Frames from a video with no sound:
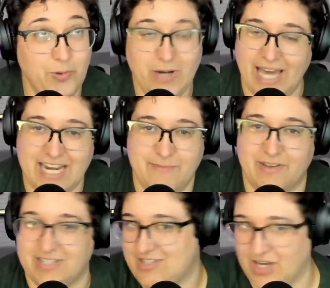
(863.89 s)
and I'm
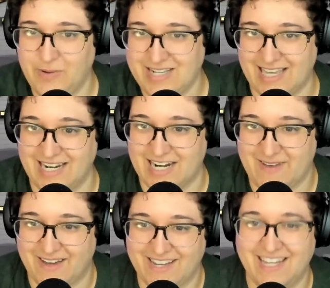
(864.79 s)
so excited
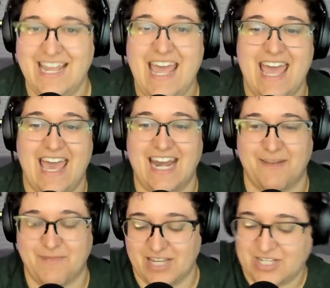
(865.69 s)
about it. Aww. And I'm
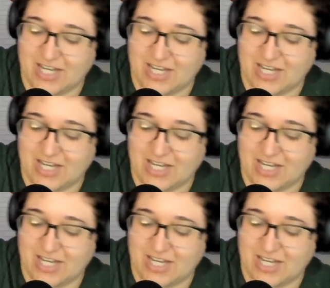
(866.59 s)
good.